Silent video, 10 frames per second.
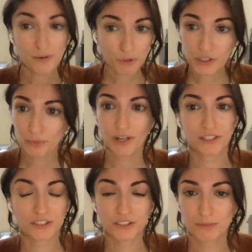I really
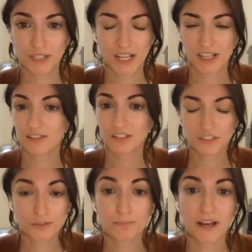want to eliminate
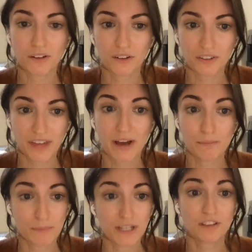and dispel
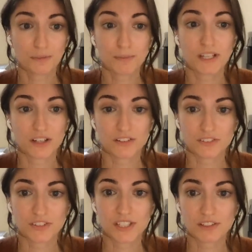that myth,
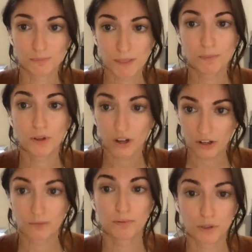because these
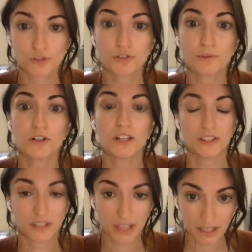people are
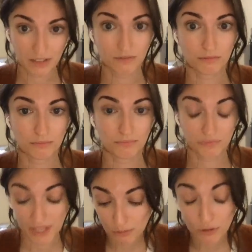approachable and they
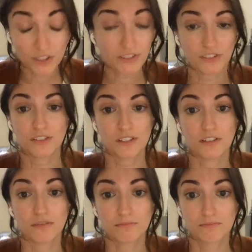will listen
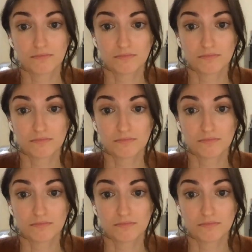to you.